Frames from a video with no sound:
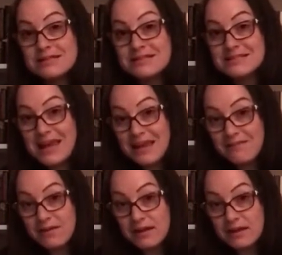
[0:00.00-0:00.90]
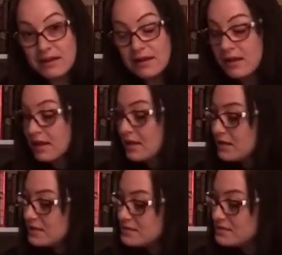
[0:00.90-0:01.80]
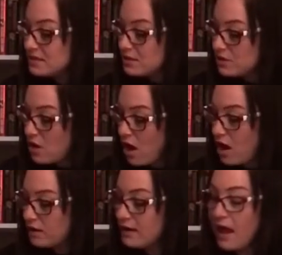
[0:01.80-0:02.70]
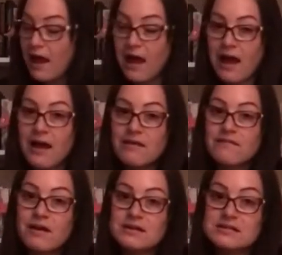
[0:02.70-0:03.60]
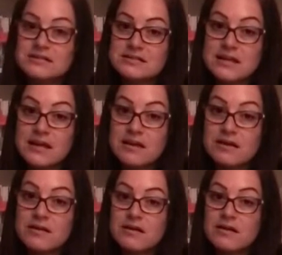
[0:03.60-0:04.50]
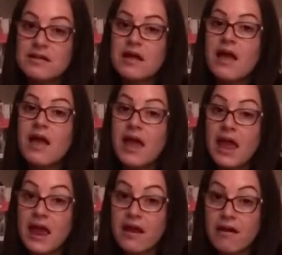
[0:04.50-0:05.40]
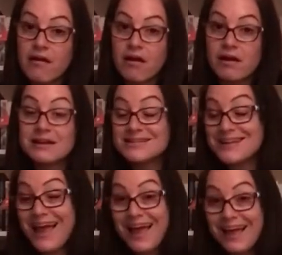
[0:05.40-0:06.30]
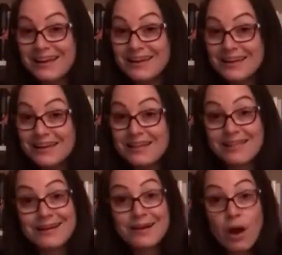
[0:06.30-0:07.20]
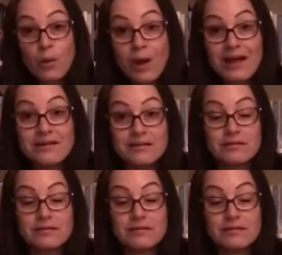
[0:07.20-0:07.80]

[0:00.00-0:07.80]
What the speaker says: David did not have a single hair on his head that got wet.